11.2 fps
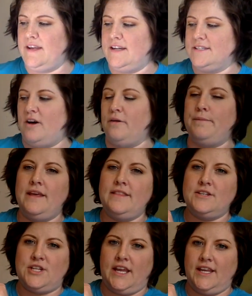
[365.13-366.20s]
It is called Being
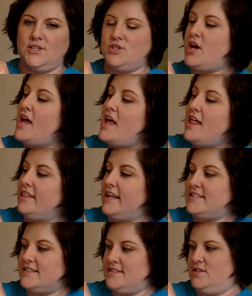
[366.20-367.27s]
the Change,
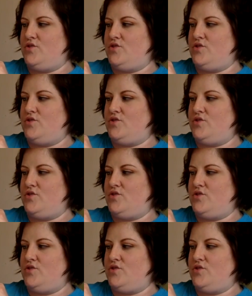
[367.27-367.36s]
Lessons and